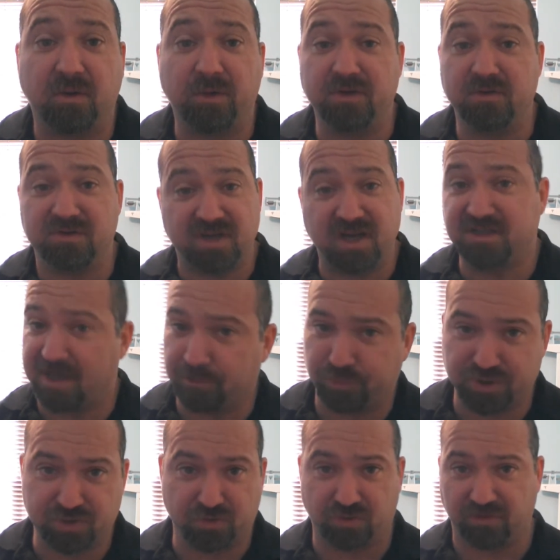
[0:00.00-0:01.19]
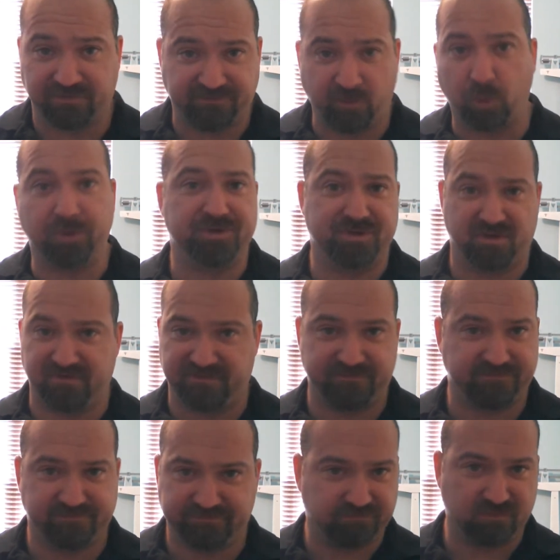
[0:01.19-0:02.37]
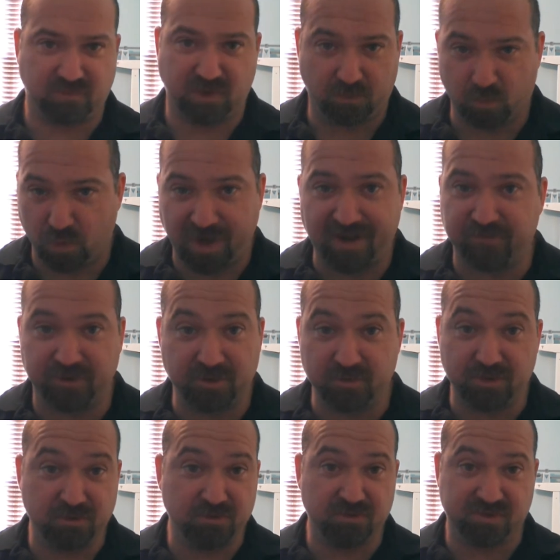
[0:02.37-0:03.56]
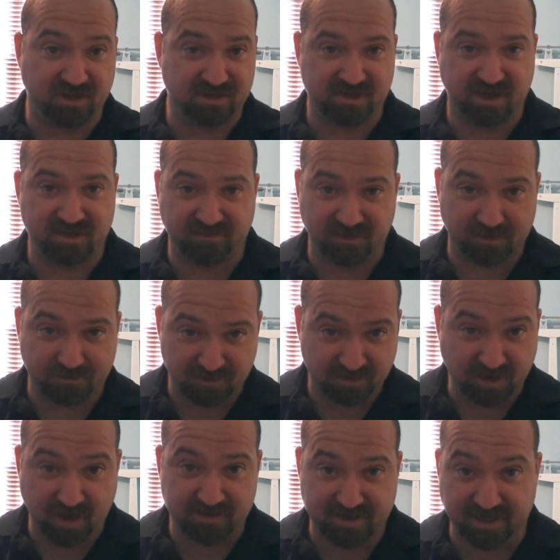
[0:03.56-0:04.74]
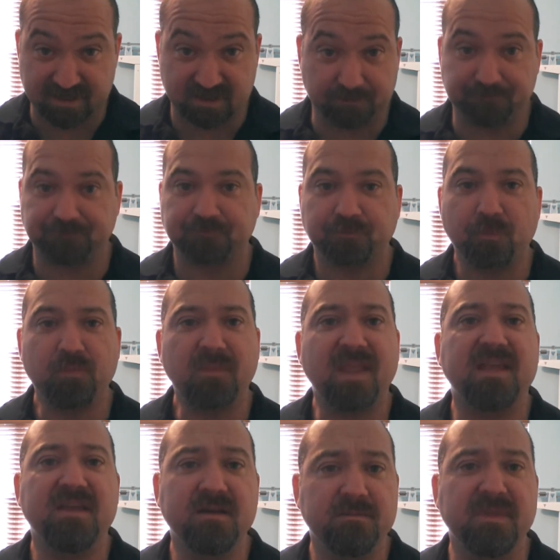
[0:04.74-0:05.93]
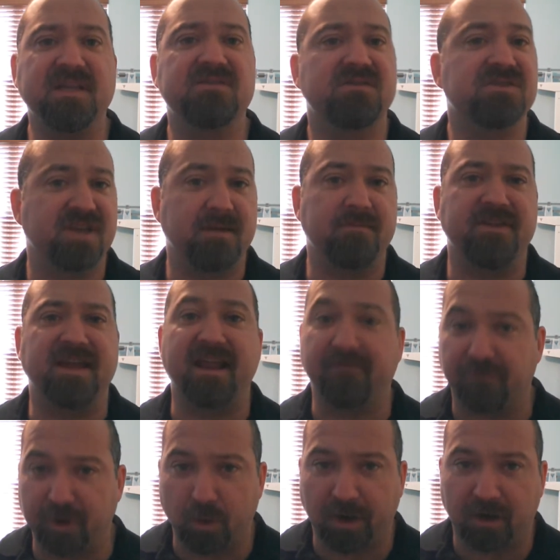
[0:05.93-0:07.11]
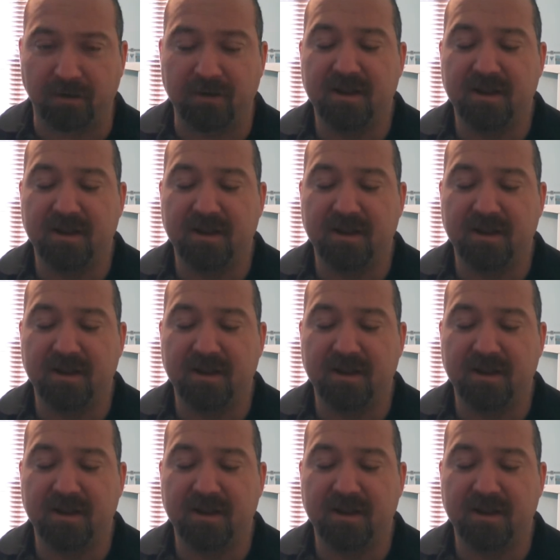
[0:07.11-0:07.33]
When you say temperature or force or whatever you use in a scientific context, it means the same thing everywhere.